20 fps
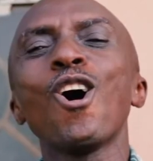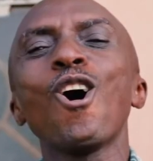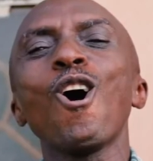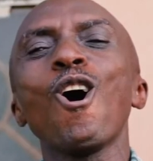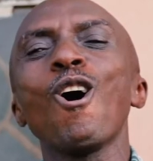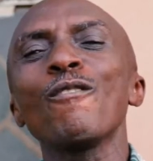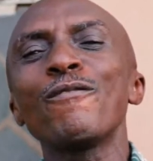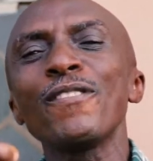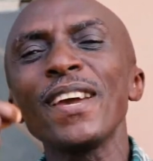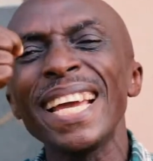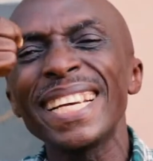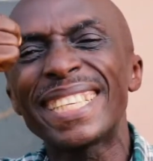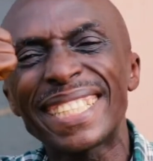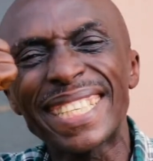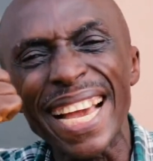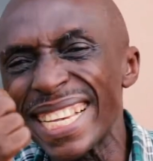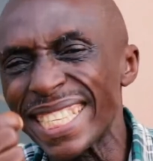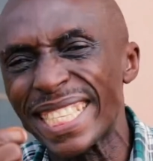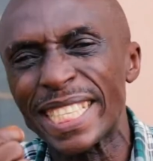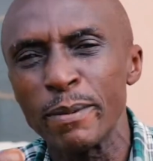Of a
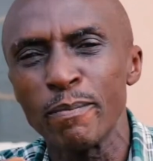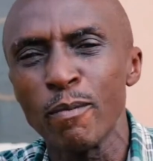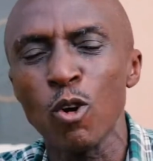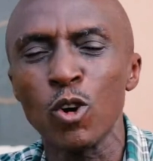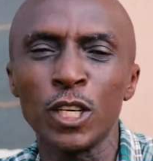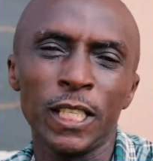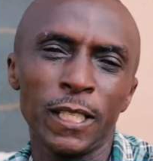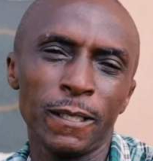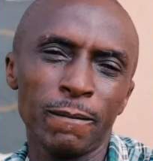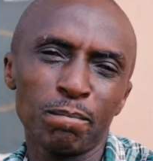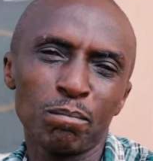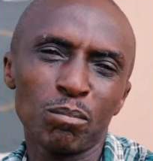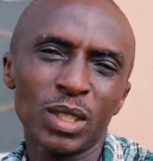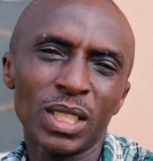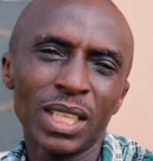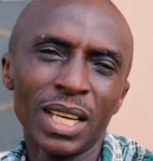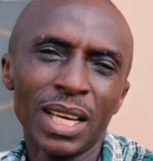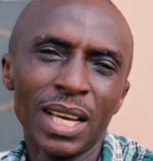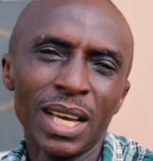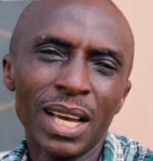testimony.
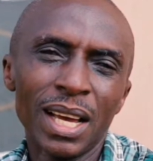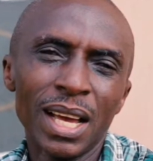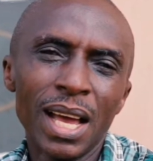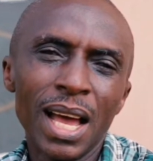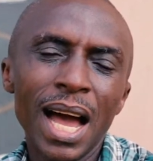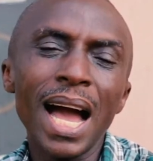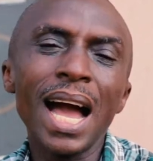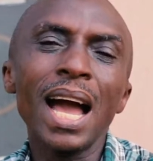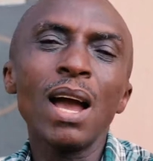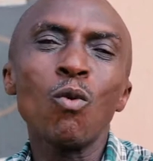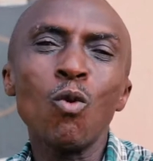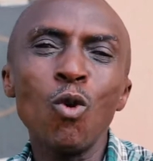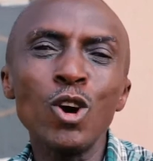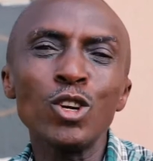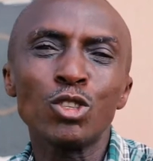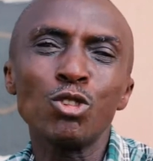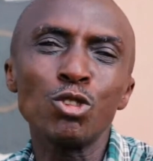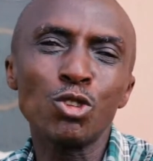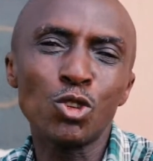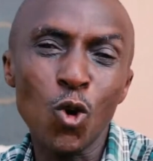I
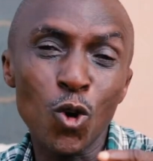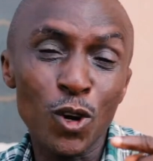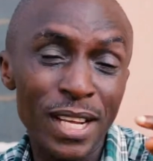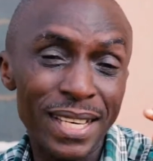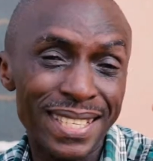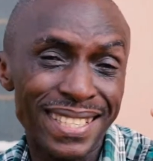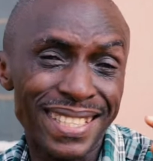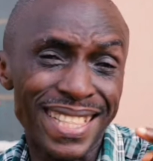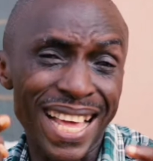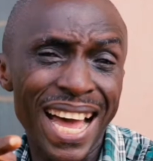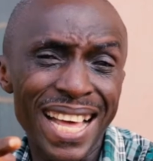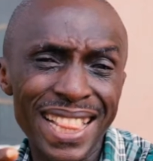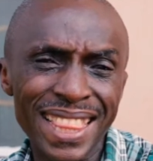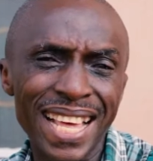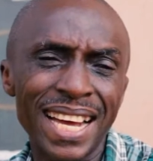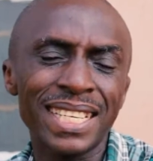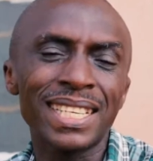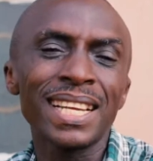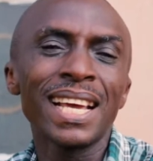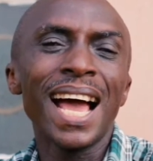want you to understand
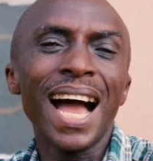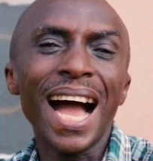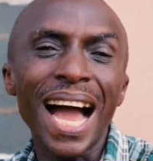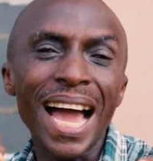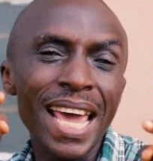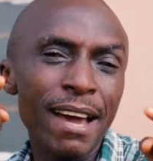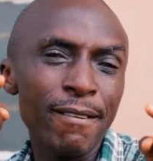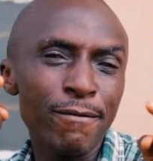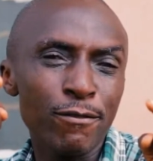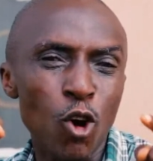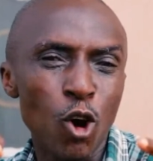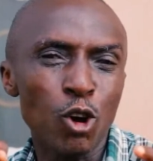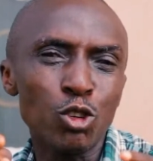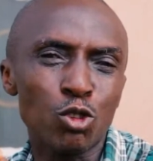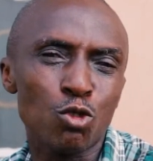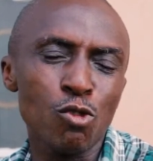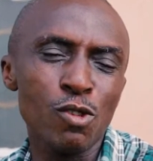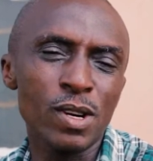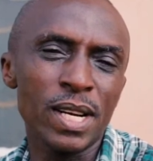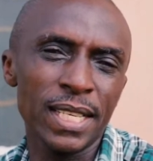that I have gone
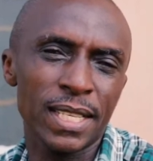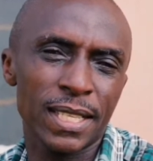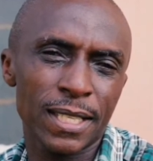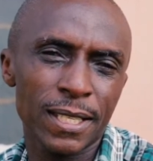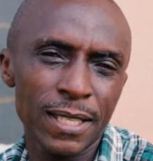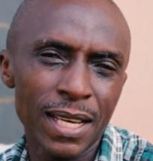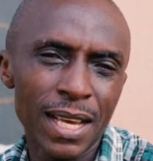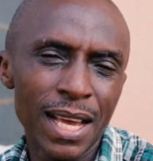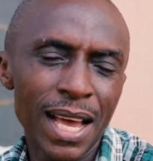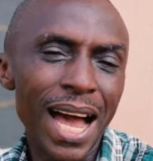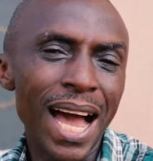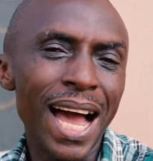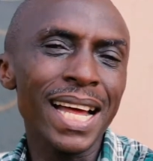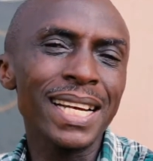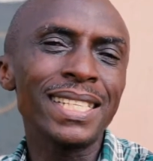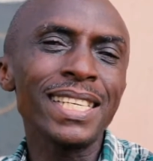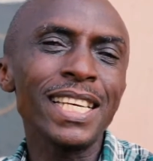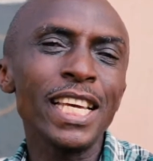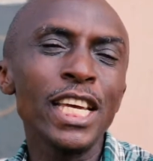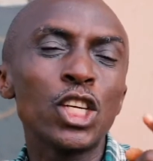through this,
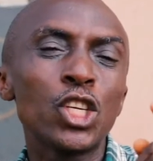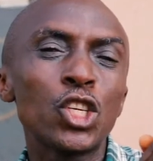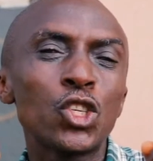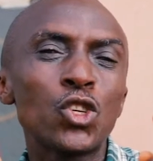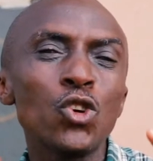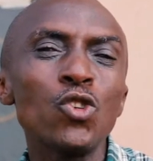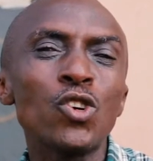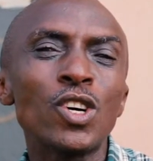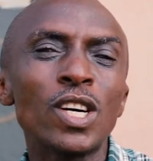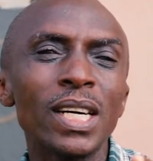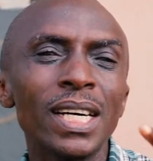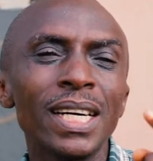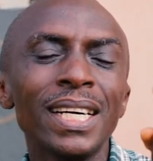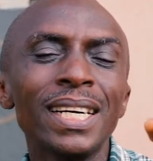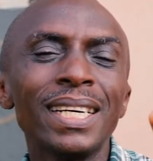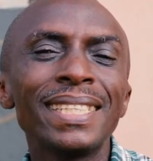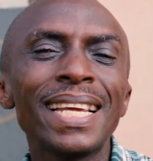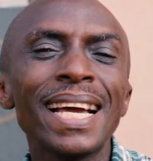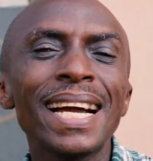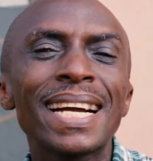and it took
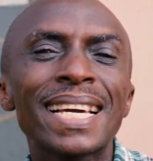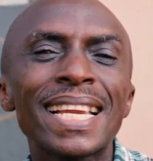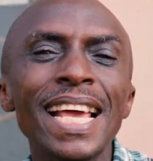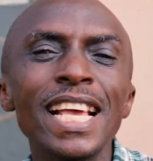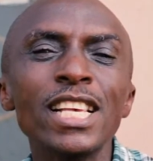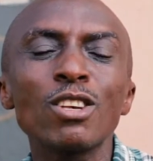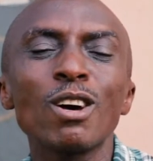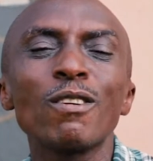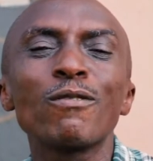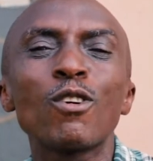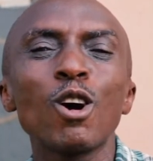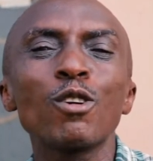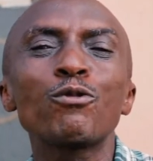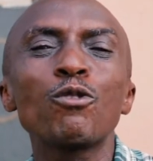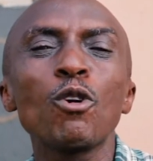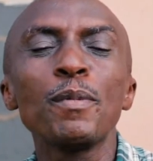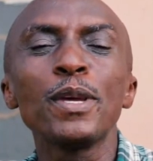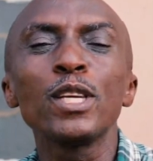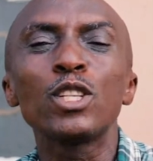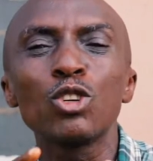the grace of God
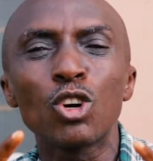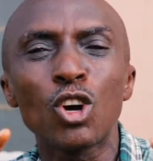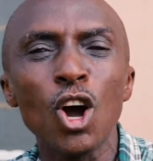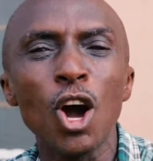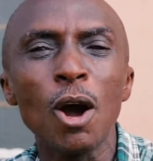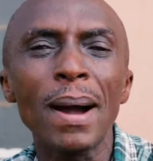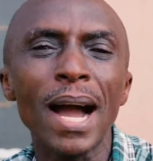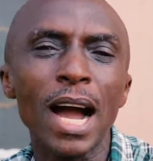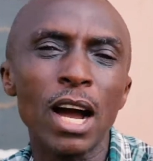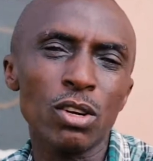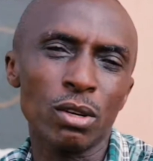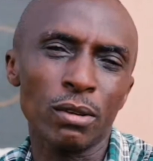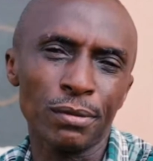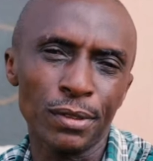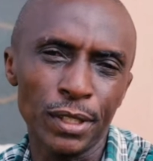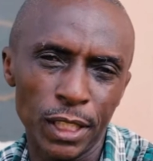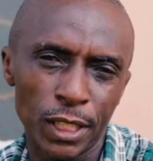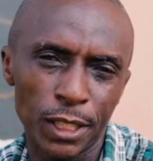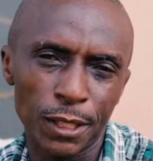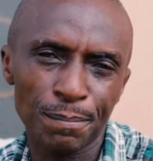for me to come out of
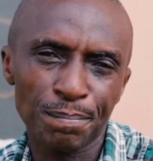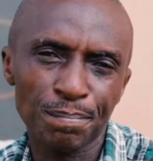it.